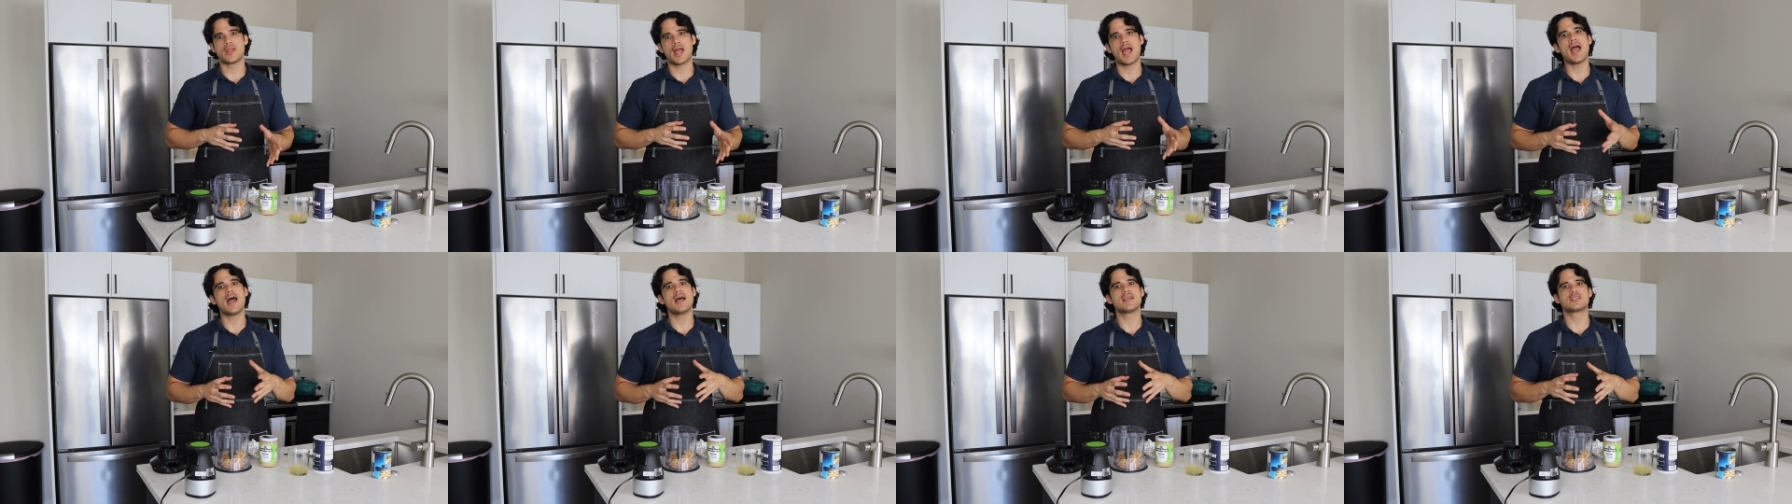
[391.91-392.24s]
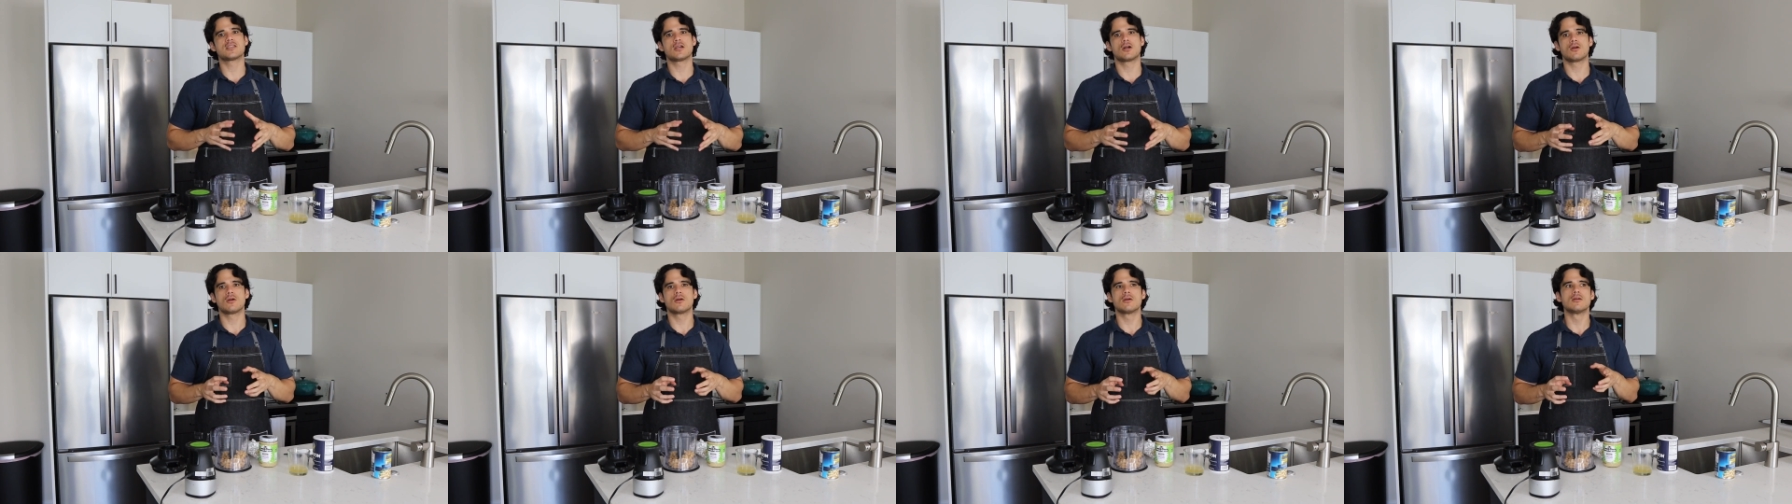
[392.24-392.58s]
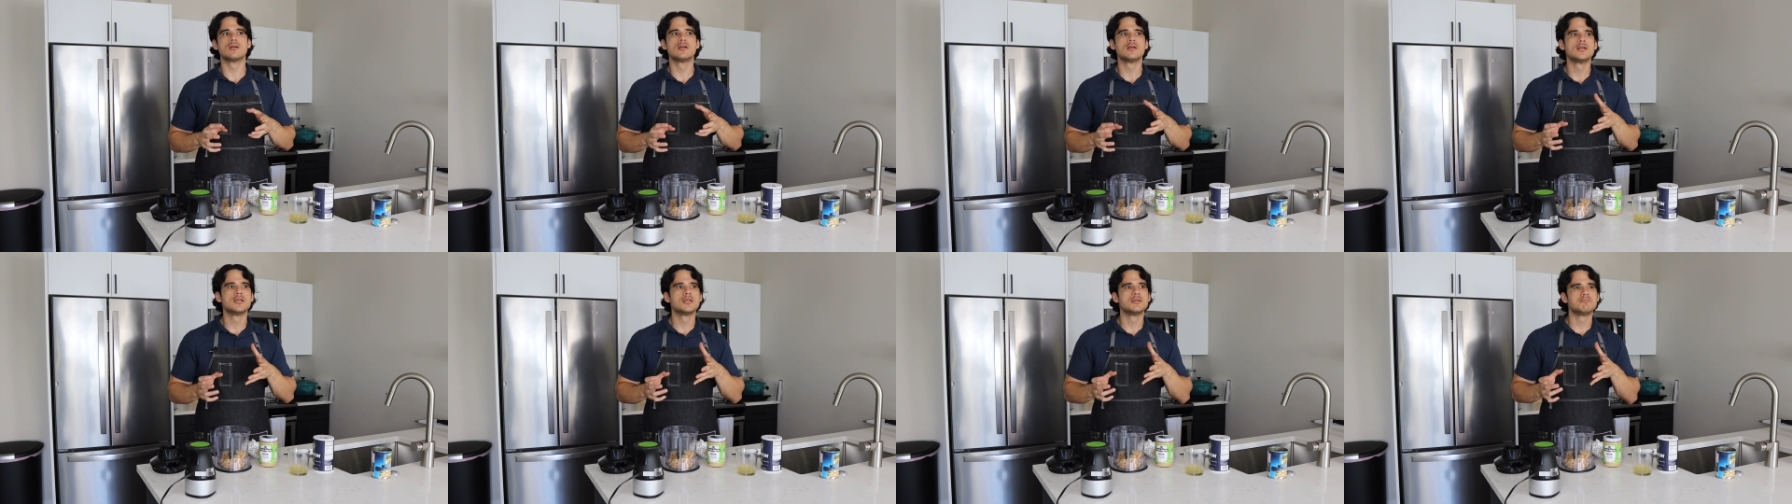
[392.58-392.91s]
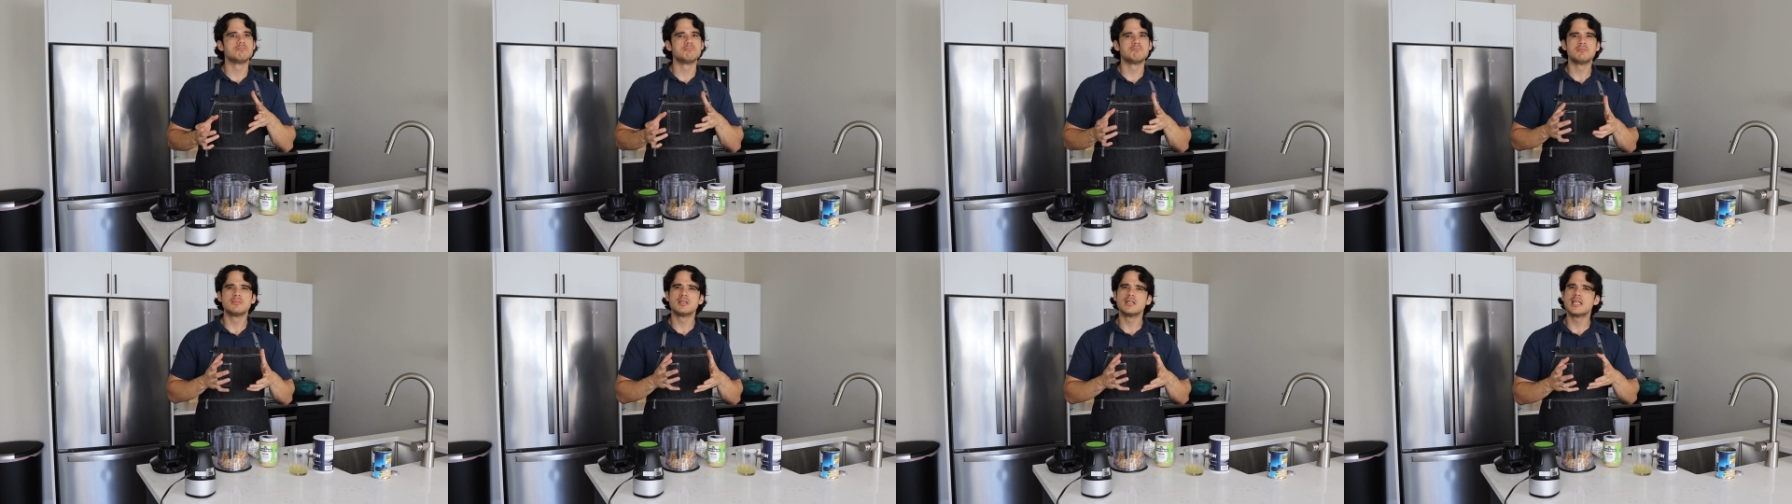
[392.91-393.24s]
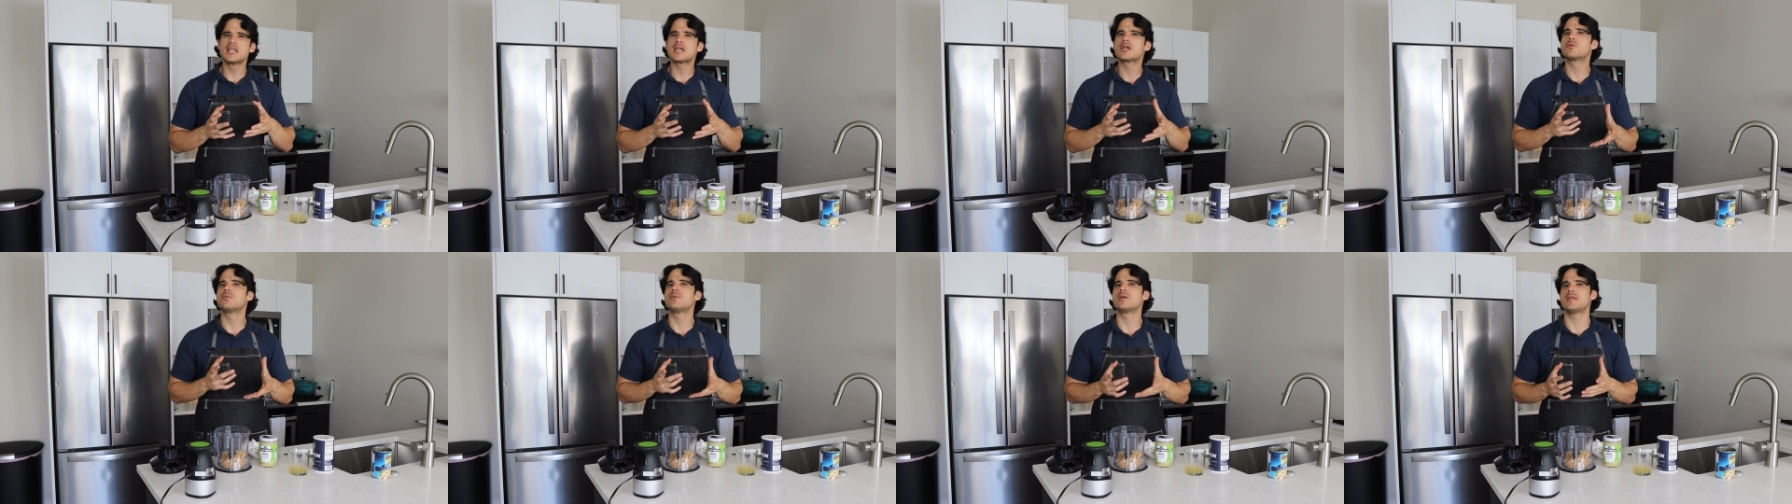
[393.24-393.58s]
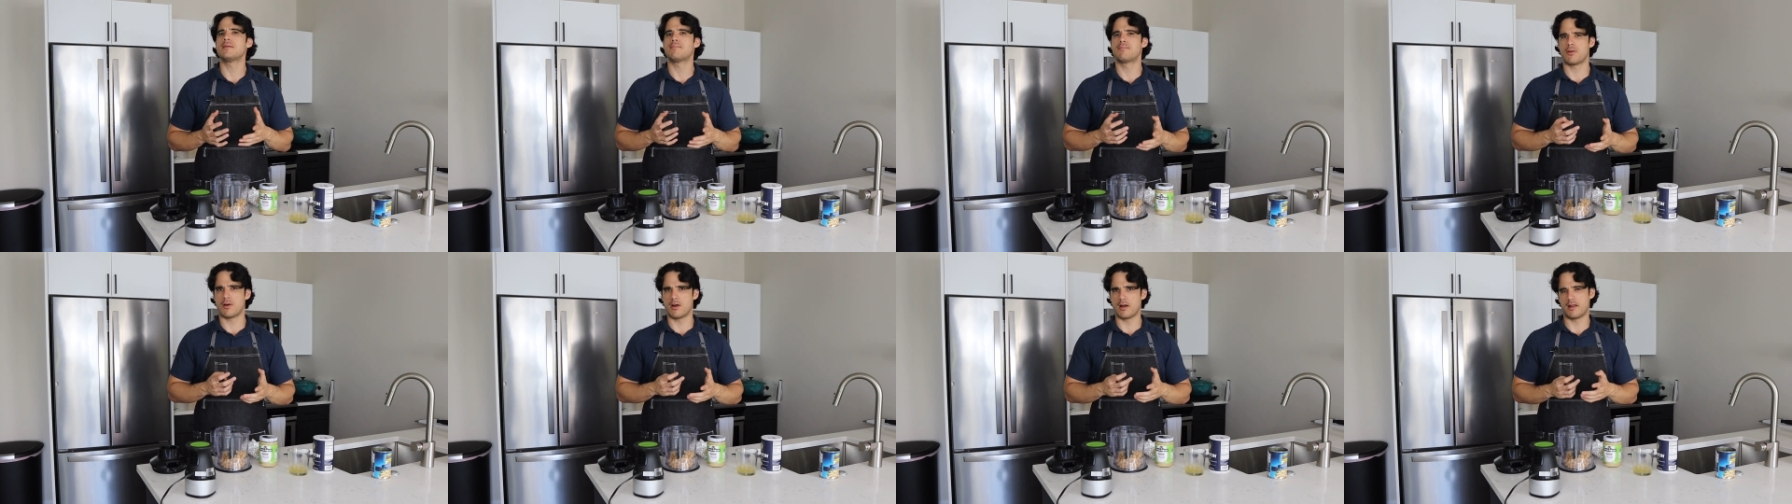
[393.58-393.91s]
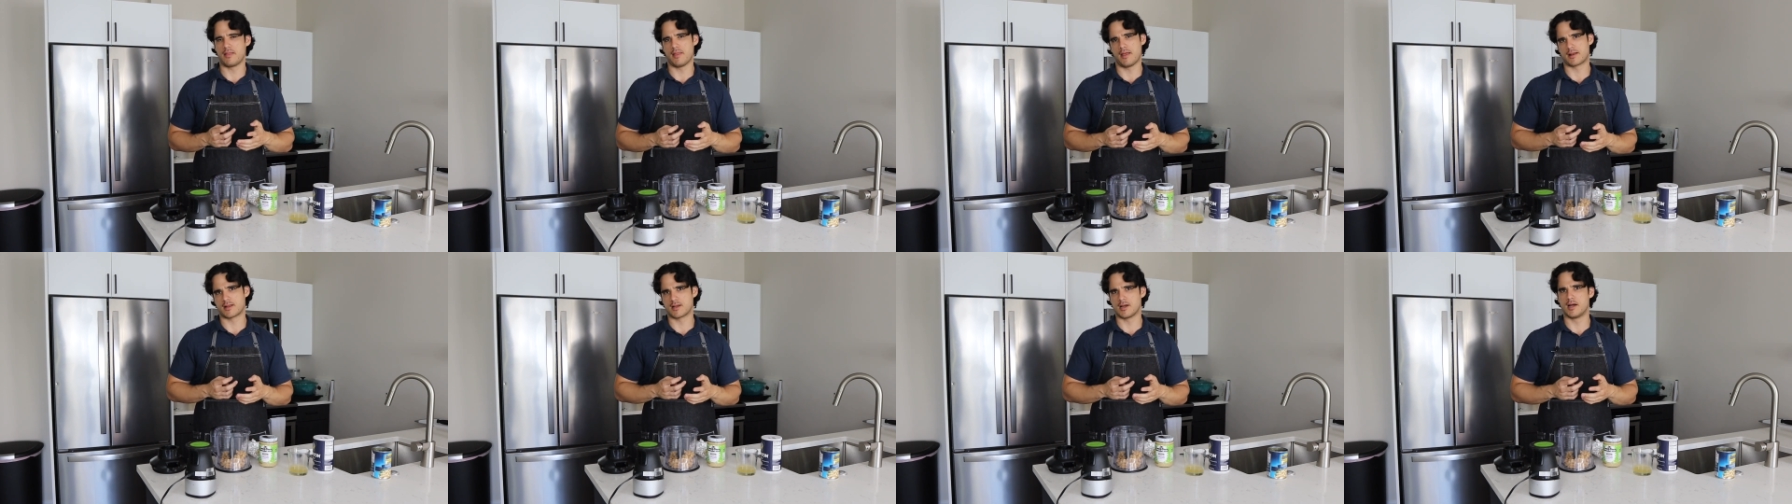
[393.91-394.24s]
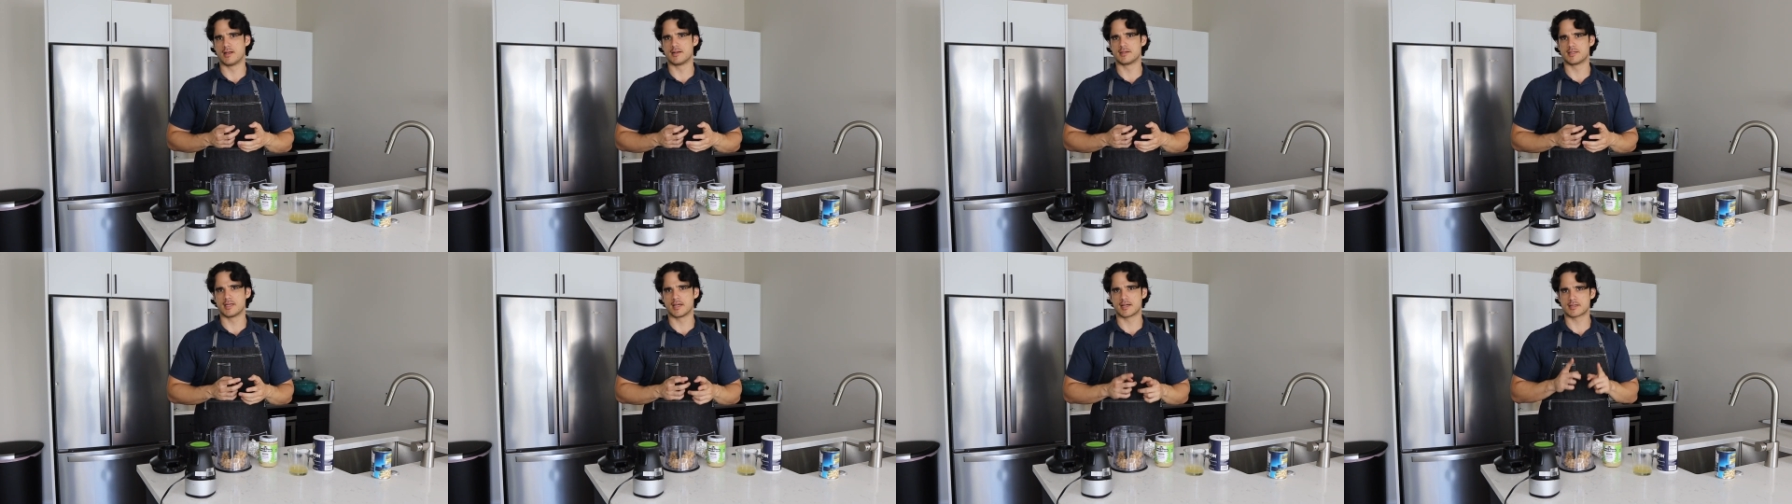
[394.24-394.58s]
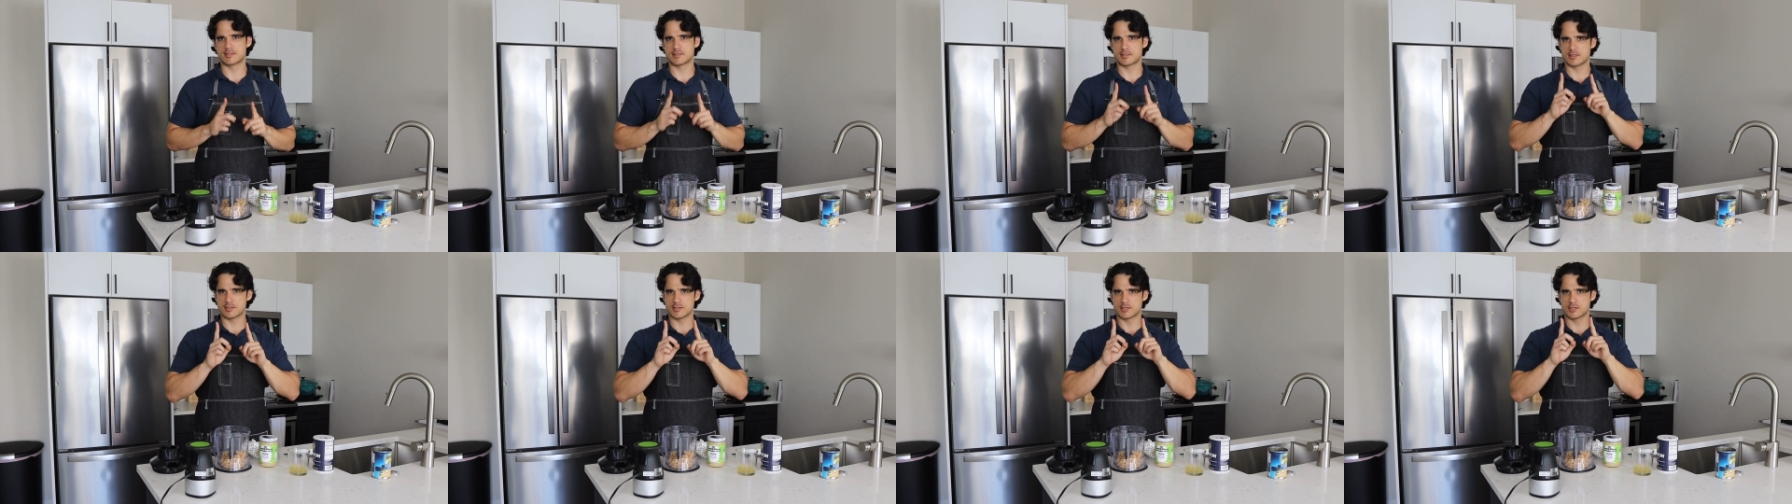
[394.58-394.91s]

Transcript: as our liquidy part in that context.